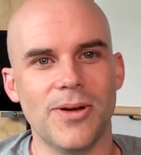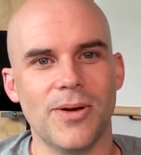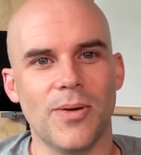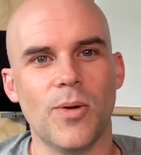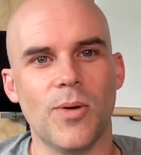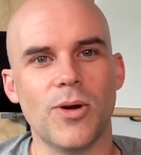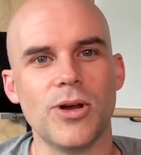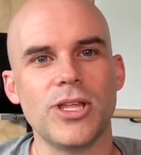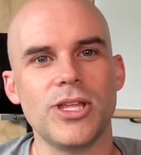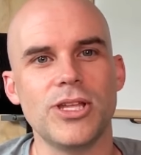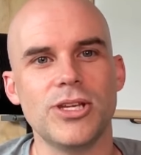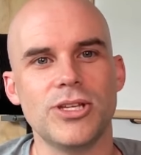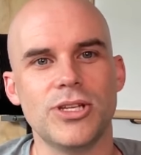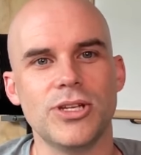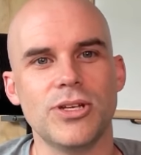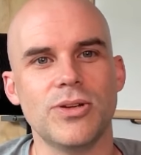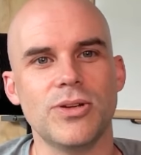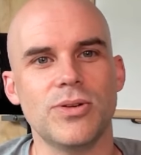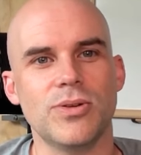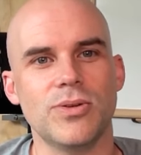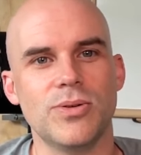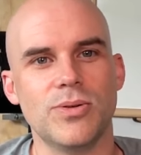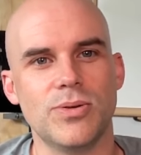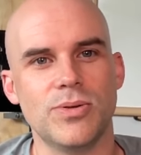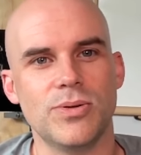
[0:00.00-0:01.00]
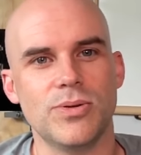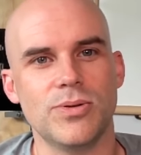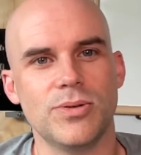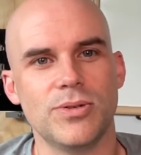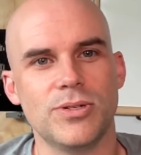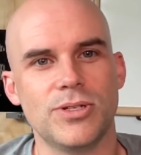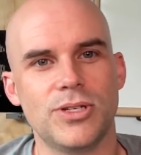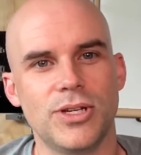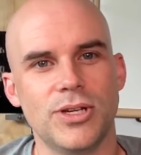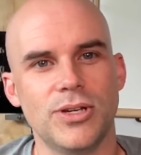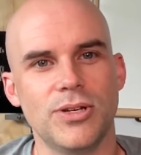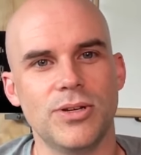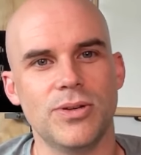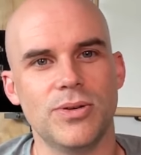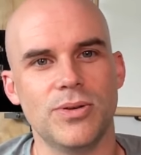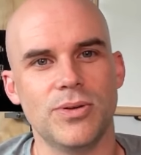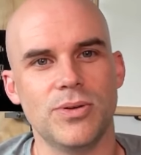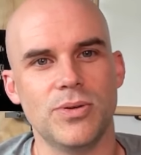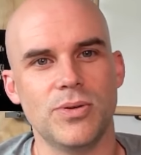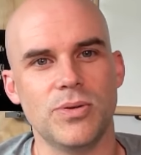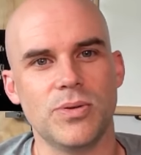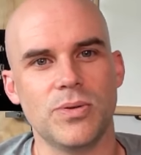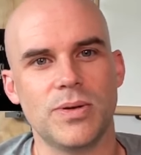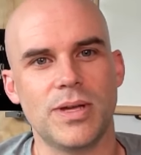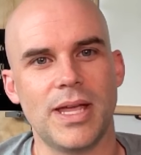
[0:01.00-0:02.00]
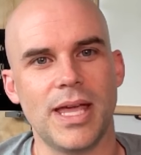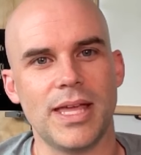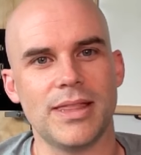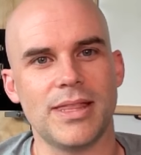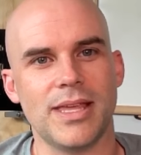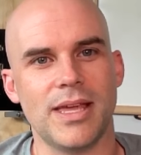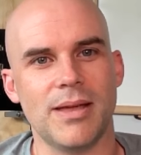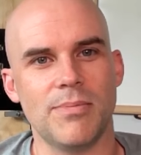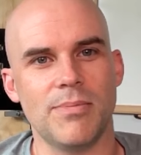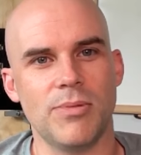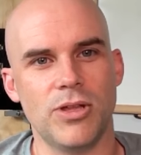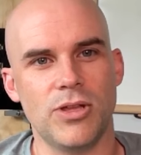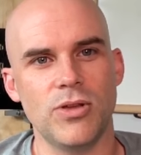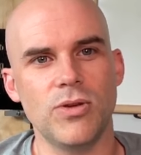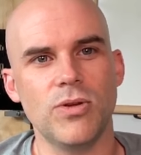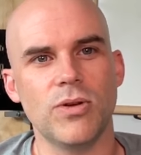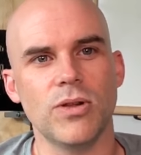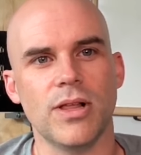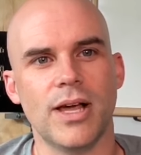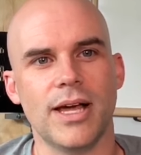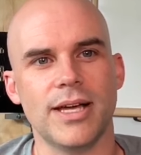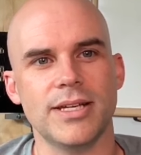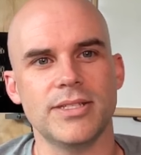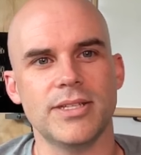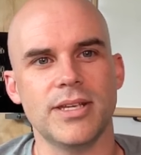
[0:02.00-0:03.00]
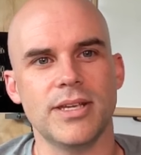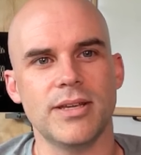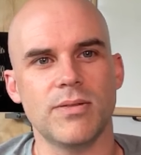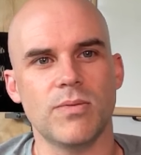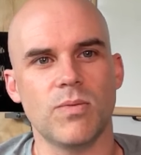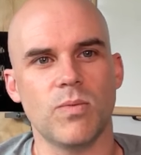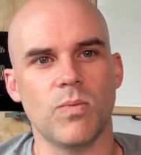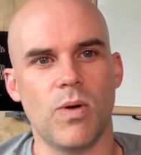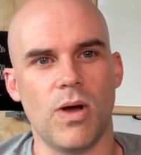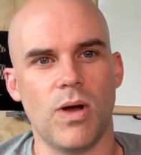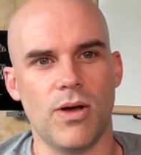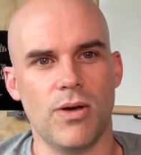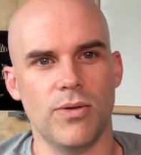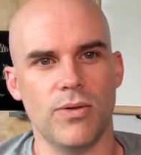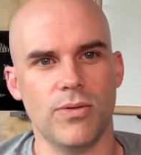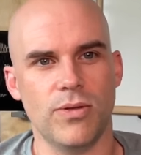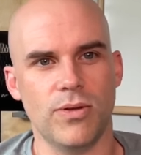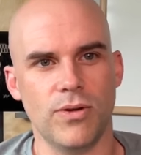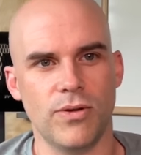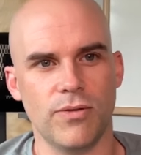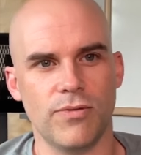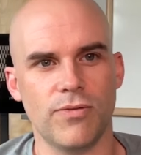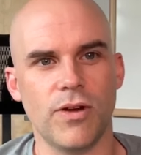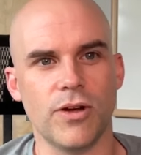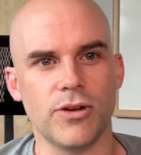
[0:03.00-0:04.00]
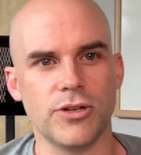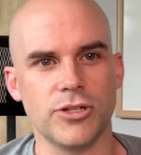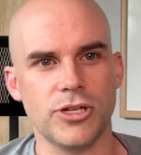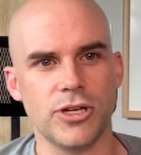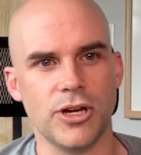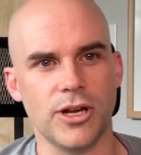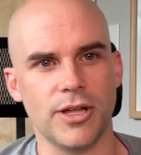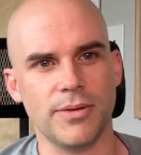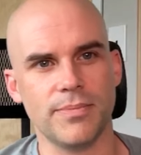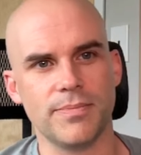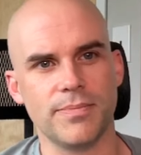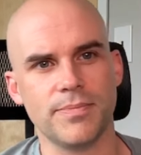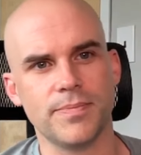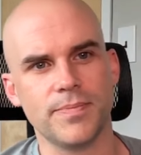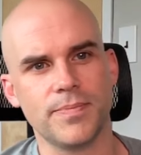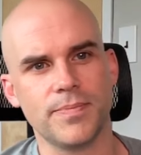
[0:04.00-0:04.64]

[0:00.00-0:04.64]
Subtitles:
what do you do to get them to utilize it while they're functioning?